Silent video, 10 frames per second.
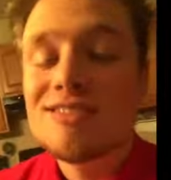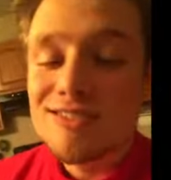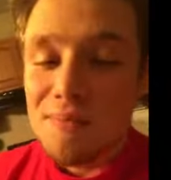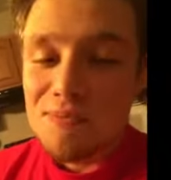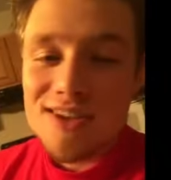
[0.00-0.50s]
and
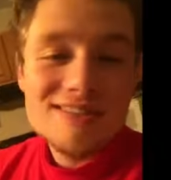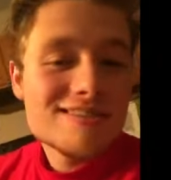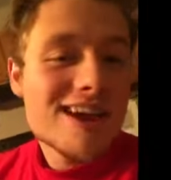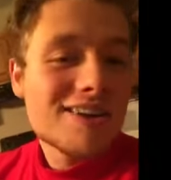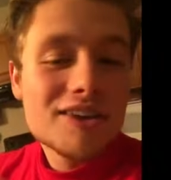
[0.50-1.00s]

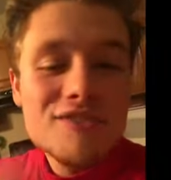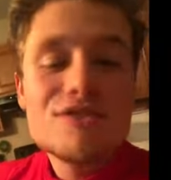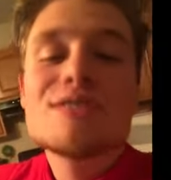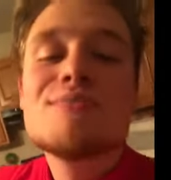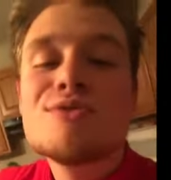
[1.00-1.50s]
something that'll give you
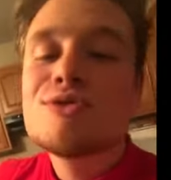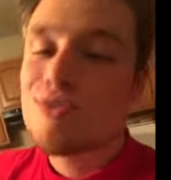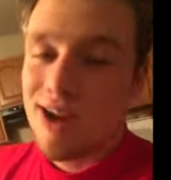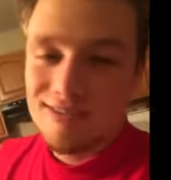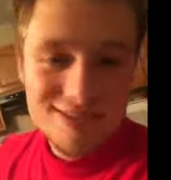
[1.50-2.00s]
some
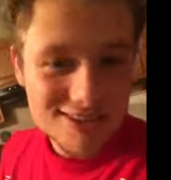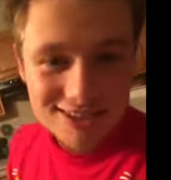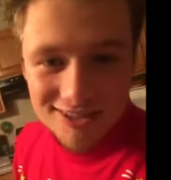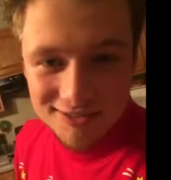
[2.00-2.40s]
nutrients.